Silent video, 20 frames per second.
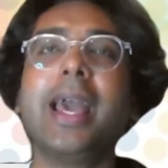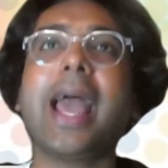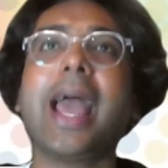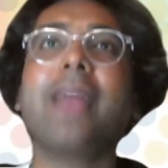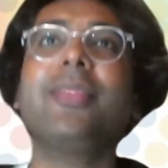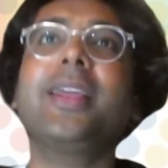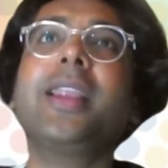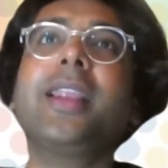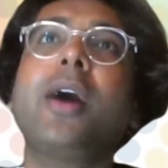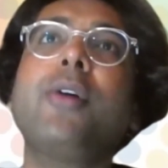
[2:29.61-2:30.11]

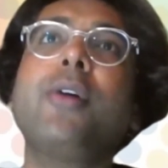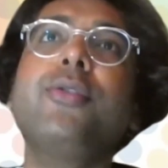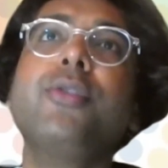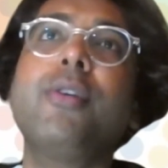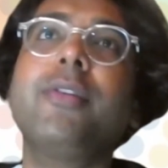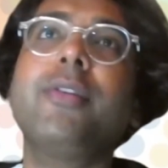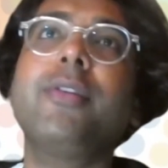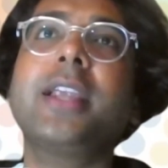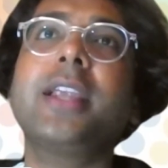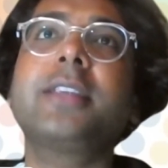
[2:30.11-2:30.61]
And they now
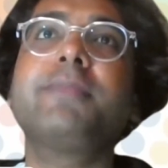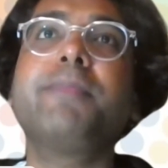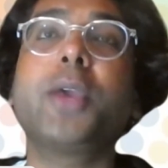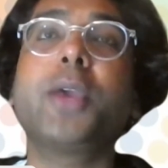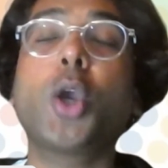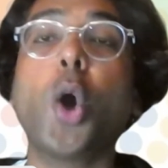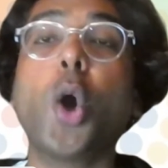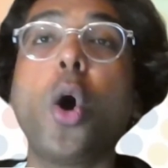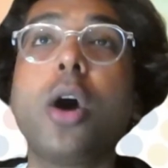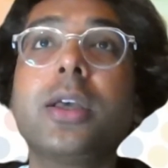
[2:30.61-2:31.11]
know that
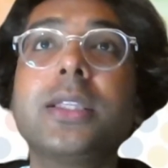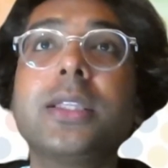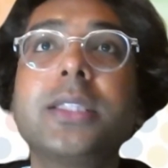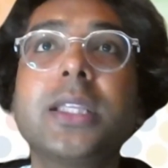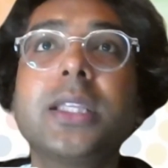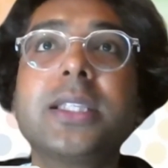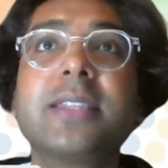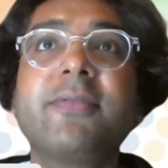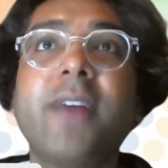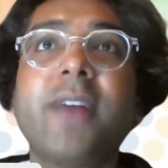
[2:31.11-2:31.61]
because
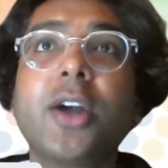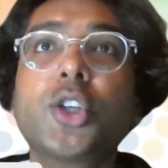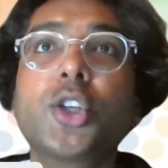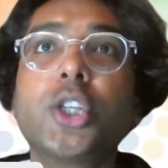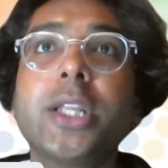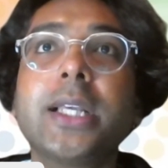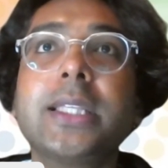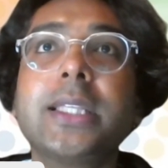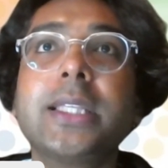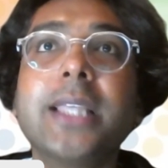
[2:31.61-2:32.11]
this
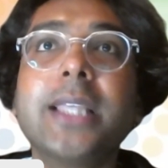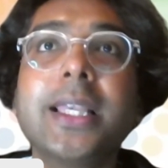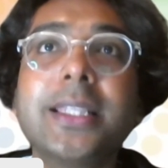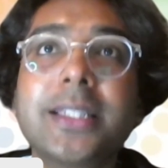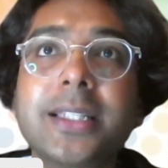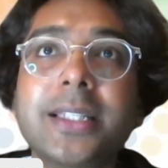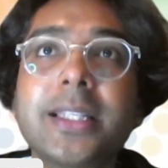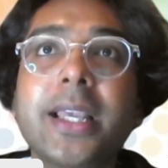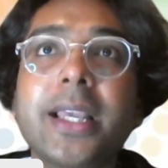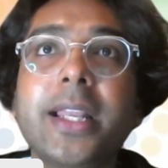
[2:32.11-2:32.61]
function
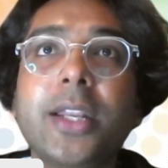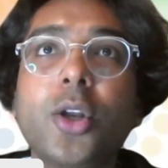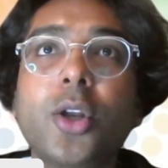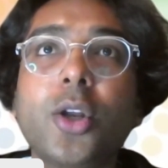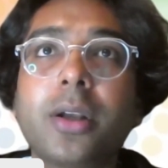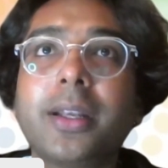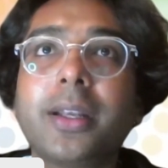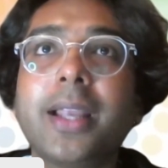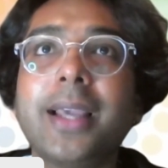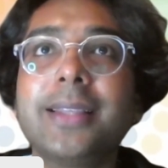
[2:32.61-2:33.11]
exists in an
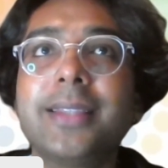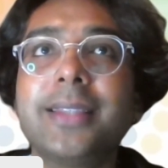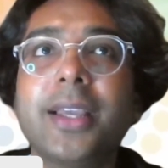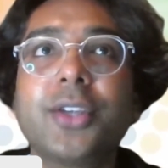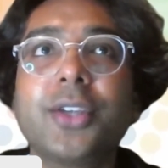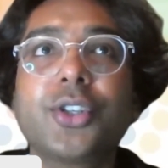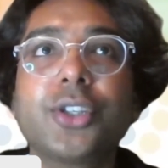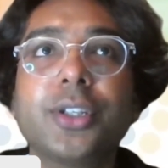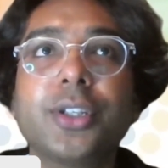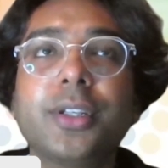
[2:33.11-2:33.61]

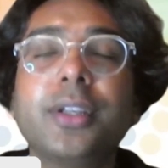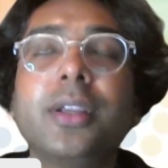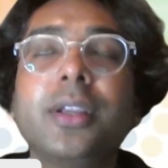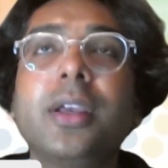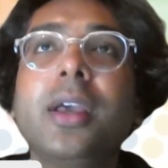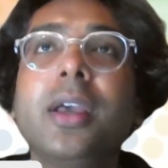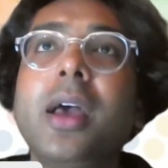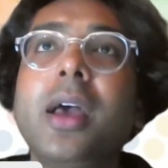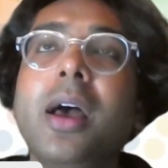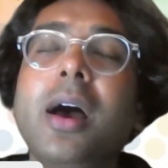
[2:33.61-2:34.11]
organization,
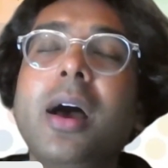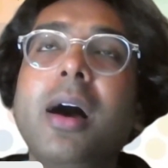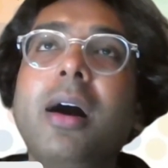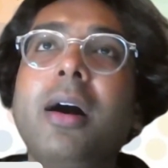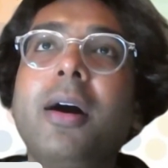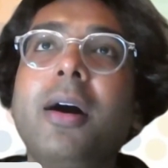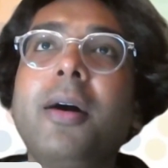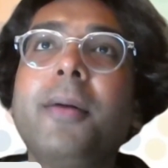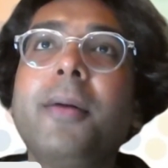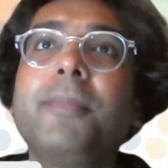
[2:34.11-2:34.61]

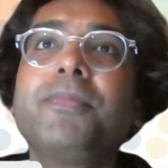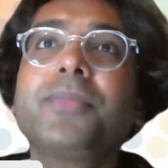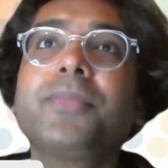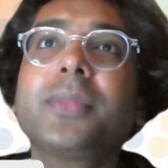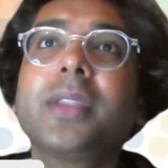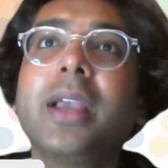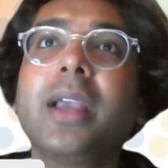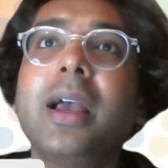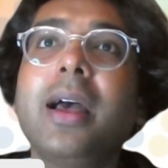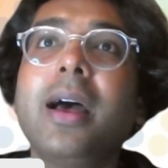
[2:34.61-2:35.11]
um,
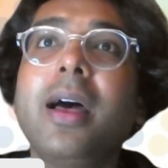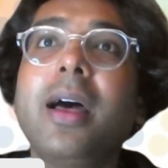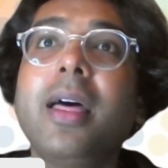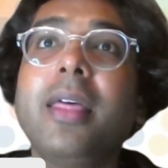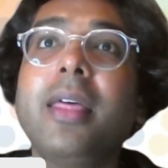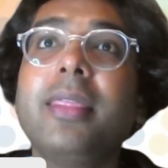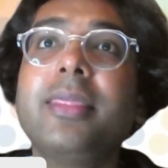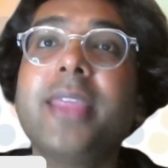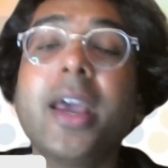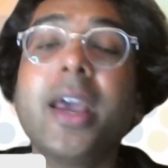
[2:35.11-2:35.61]

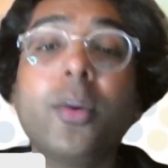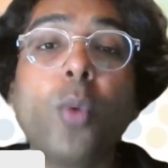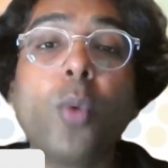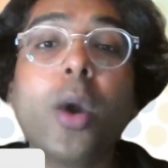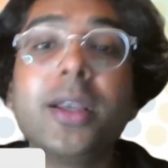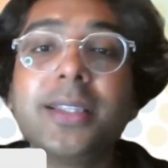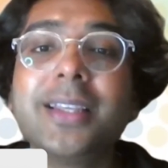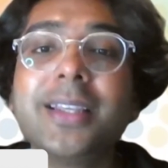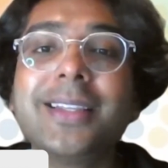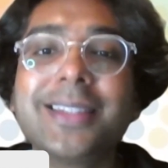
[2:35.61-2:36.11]
their
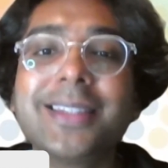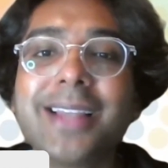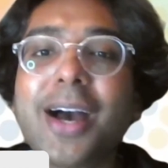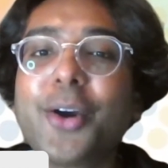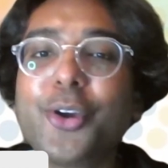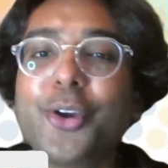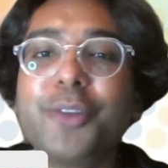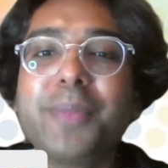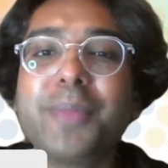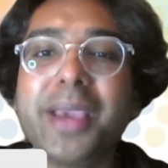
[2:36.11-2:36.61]
voices are
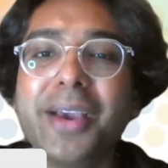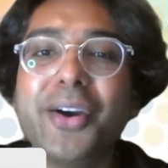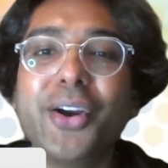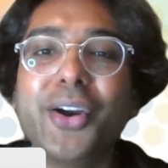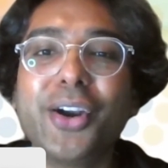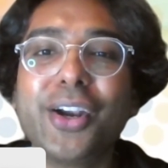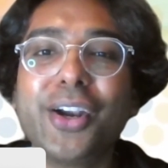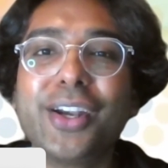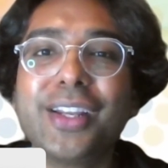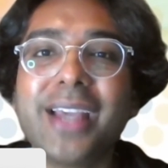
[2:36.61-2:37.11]
going to be
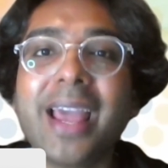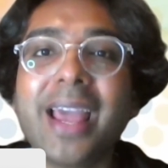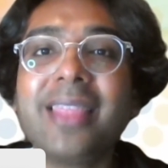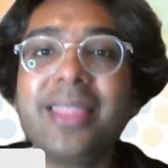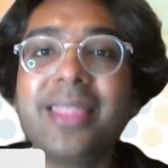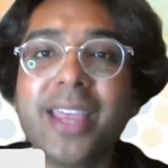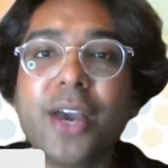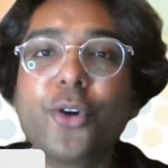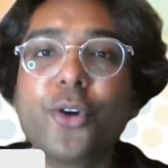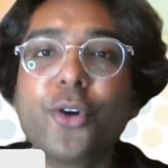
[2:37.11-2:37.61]
heard
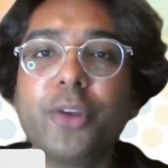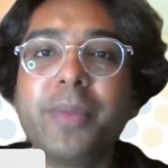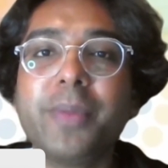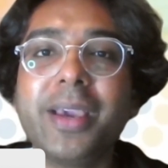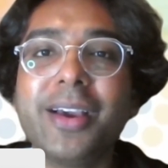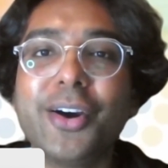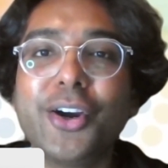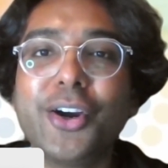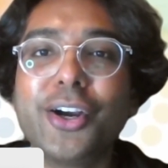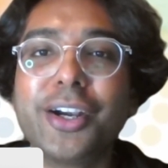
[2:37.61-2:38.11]
and they're going to be
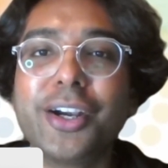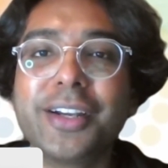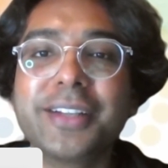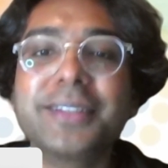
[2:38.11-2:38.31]
heard.